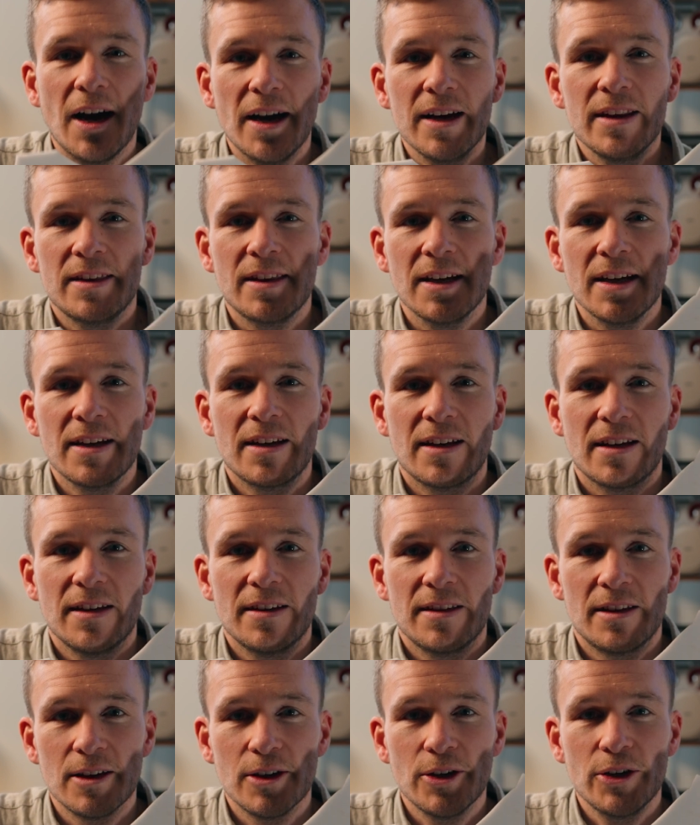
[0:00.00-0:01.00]
I think
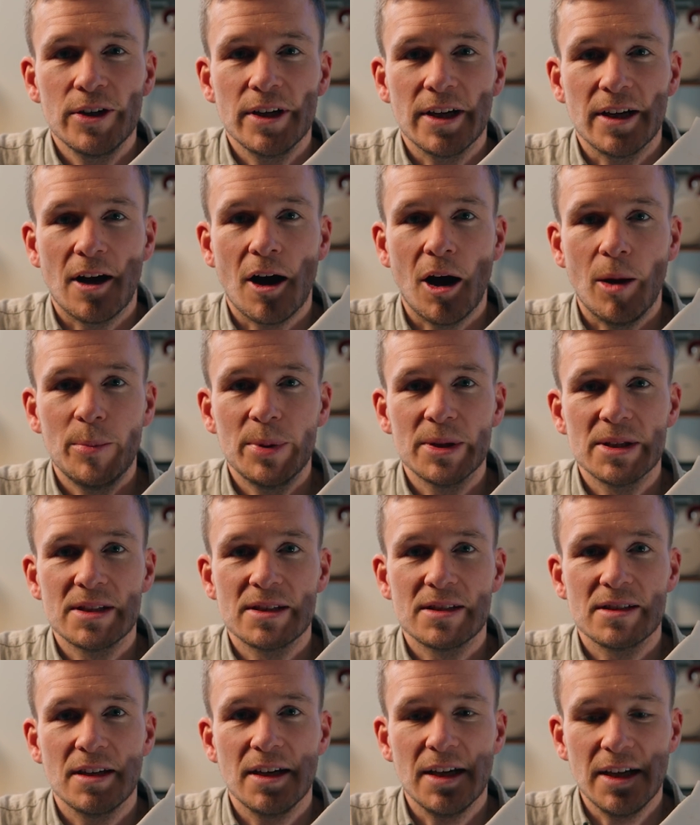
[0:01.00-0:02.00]
the Learning
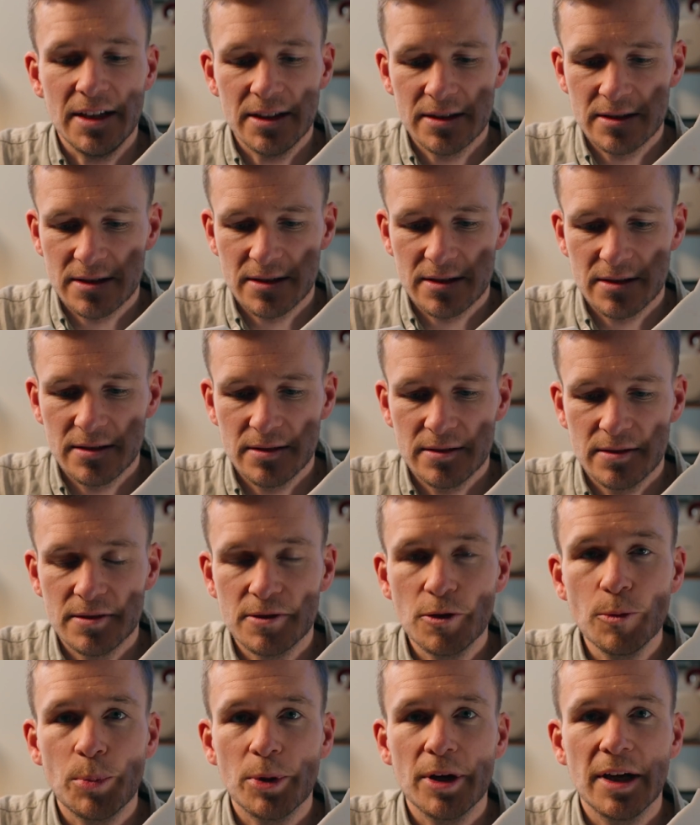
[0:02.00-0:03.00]
Compass is
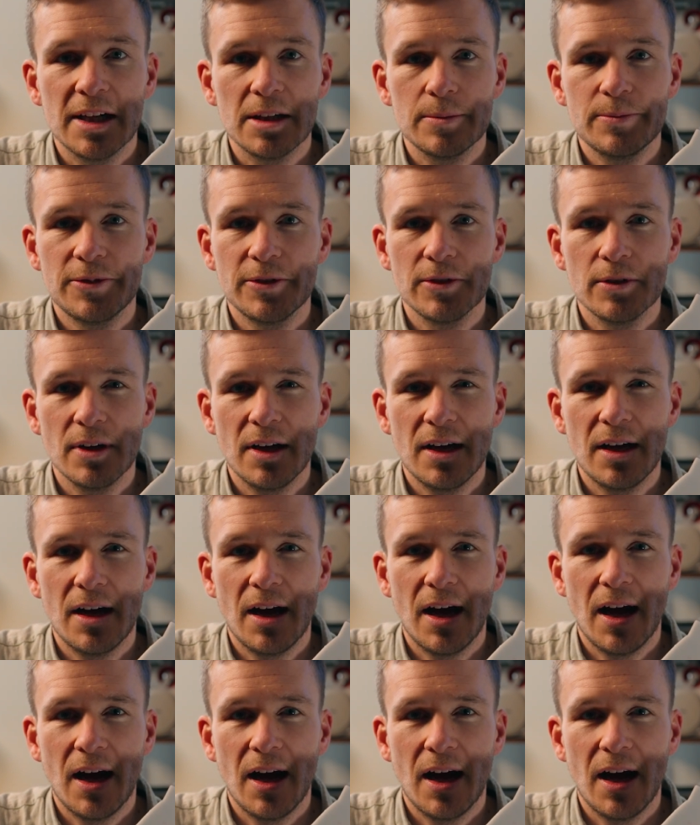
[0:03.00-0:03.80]
super helpful.